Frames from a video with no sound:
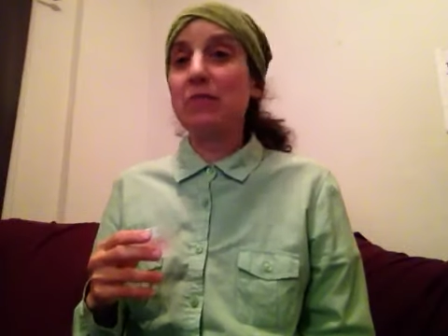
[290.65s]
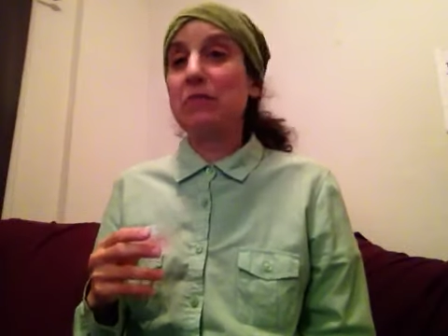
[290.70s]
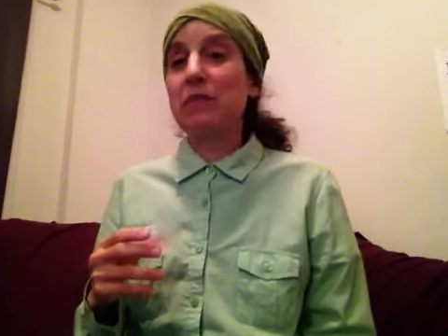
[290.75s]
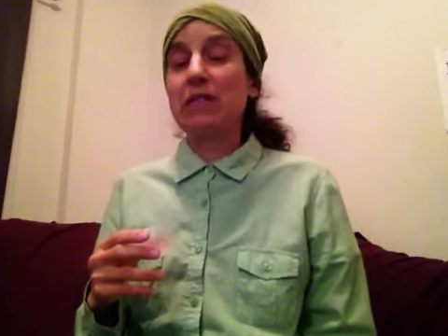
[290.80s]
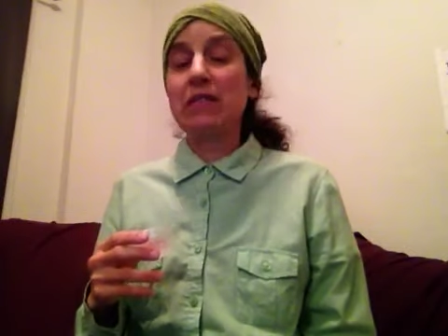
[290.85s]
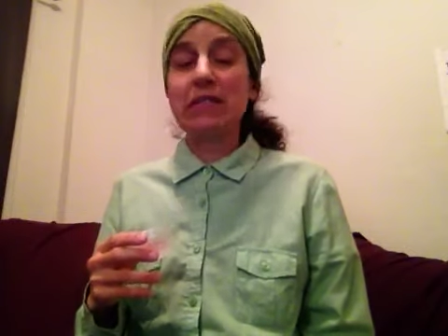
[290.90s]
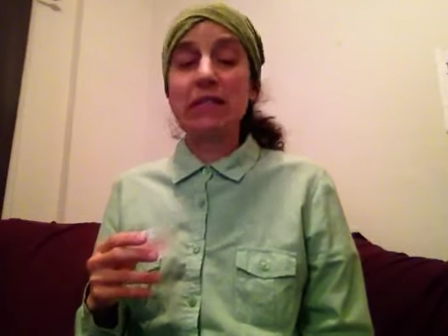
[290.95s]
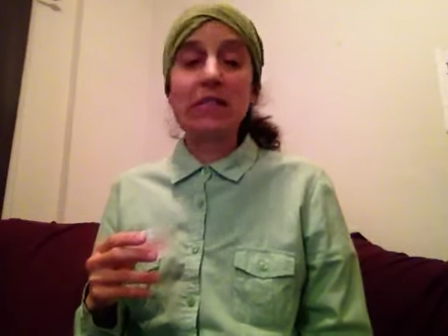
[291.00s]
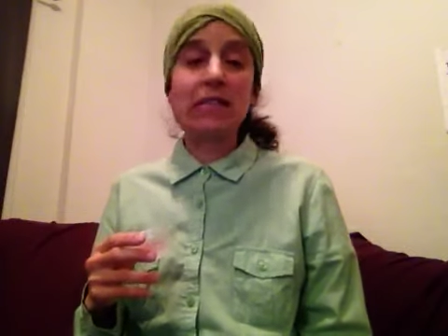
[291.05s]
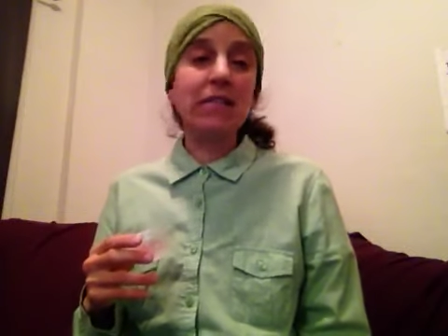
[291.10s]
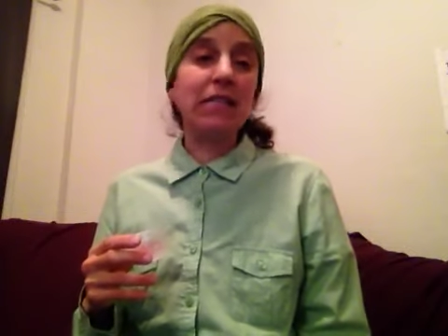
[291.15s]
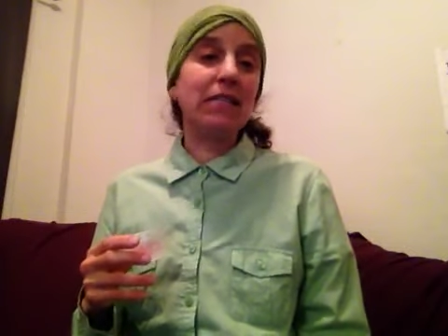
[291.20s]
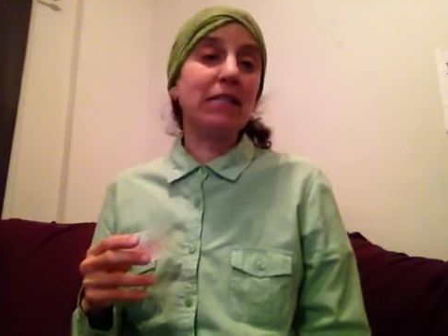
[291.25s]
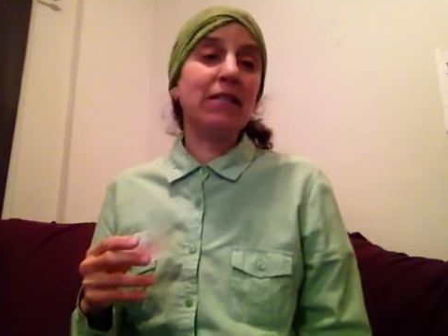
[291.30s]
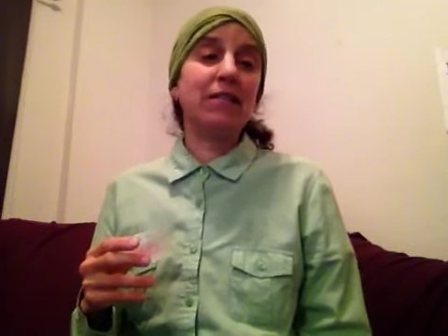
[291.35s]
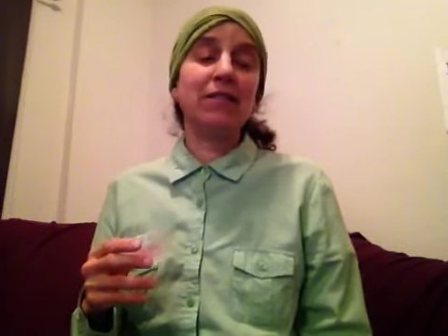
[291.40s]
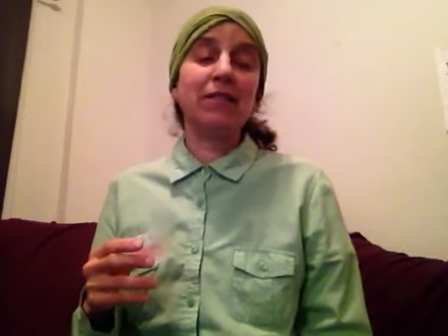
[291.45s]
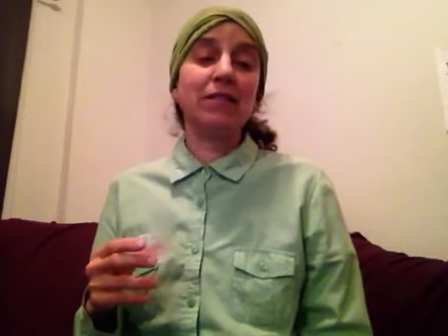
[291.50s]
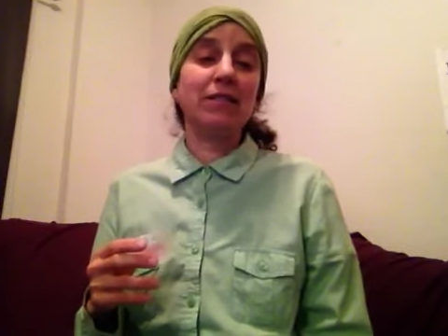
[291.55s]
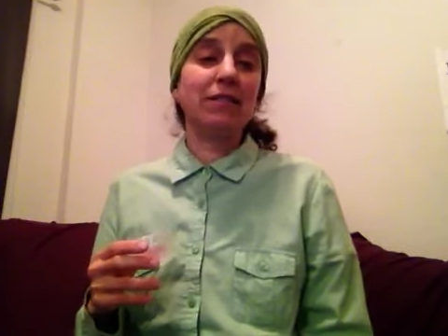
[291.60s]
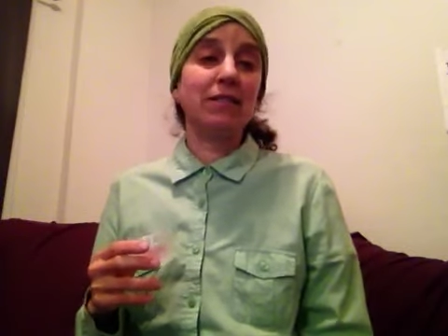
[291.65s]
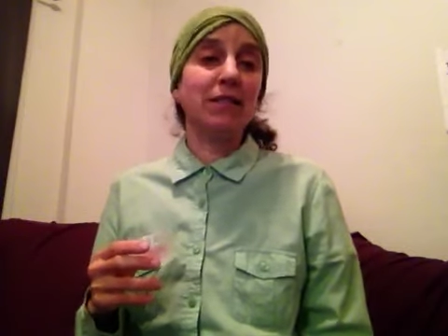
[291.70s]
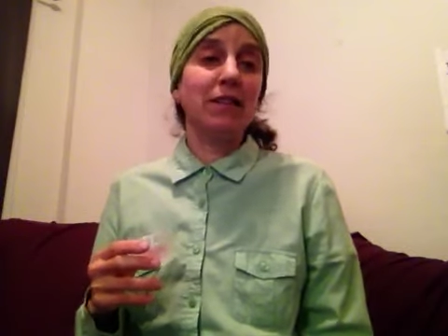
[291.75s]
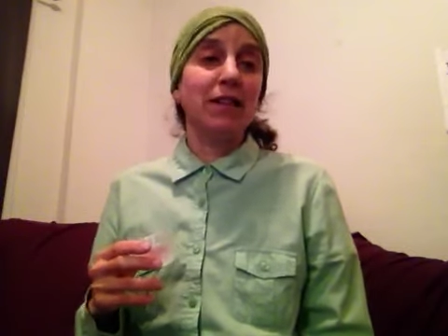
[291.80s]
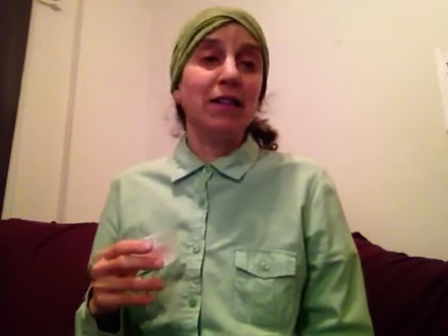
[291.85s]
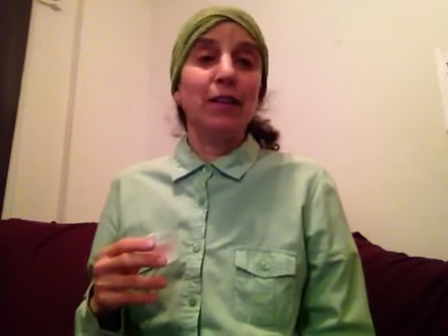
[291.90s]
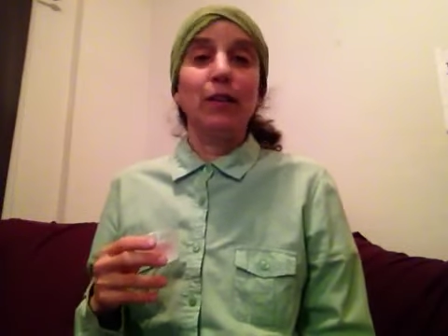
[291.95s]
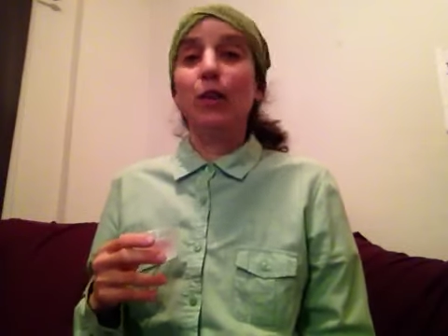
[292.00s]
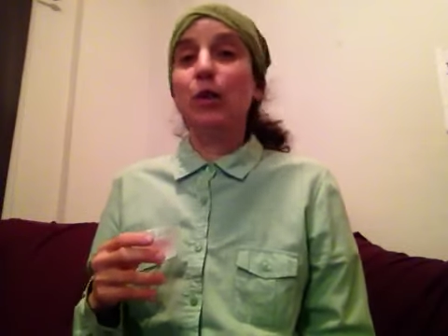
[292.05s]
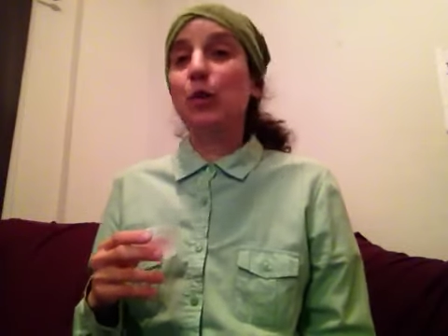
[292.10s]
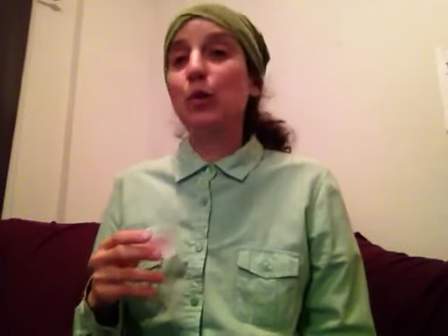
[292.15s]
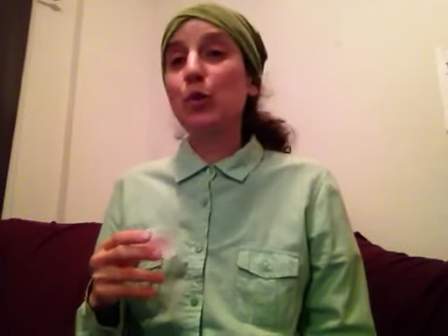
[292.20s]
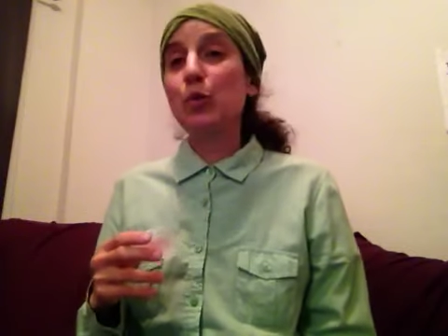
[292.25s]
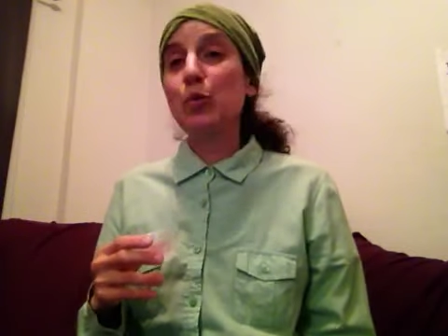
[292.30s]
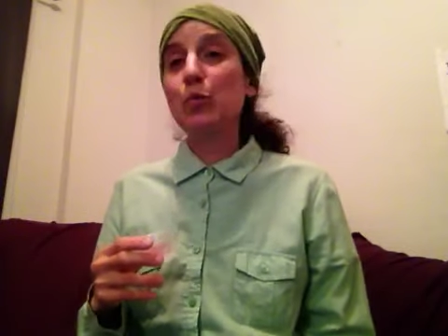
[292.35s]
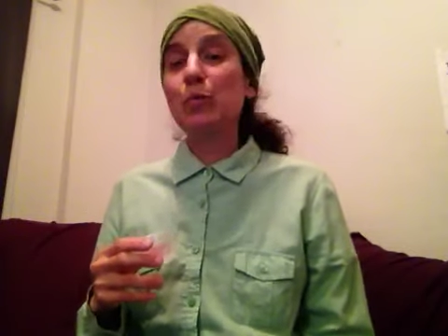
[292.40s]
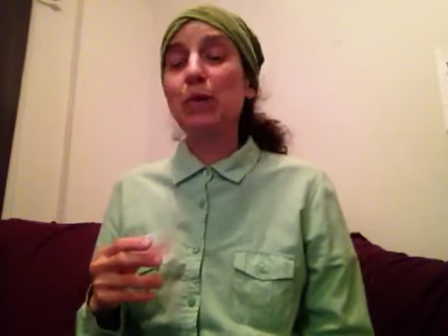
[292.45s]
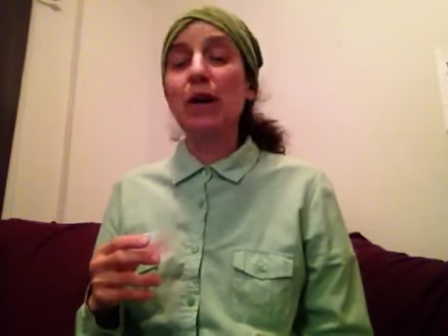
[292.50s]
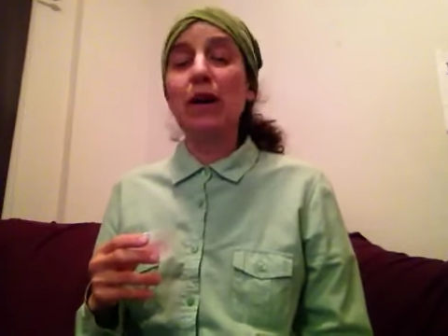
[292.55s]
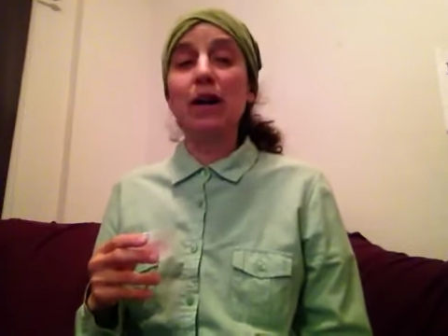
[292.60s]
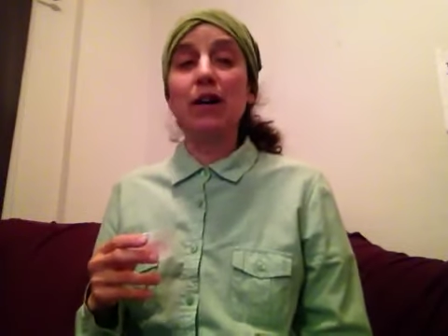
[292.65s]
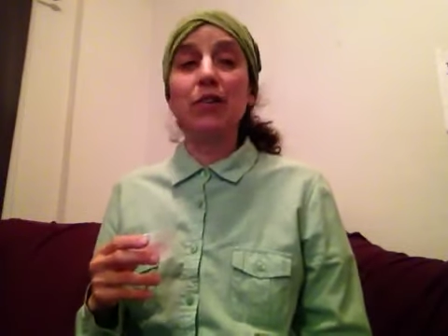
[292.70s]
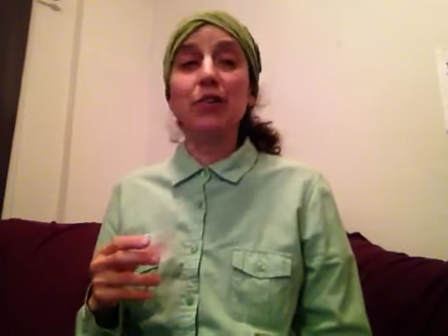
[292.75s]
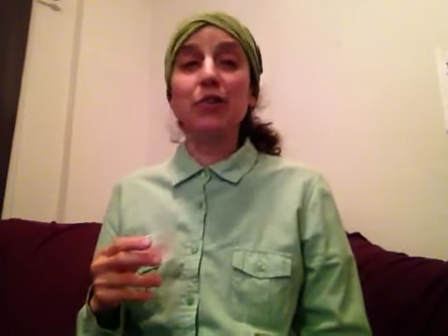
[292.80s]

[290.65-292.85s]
mesquite, there's lucuma.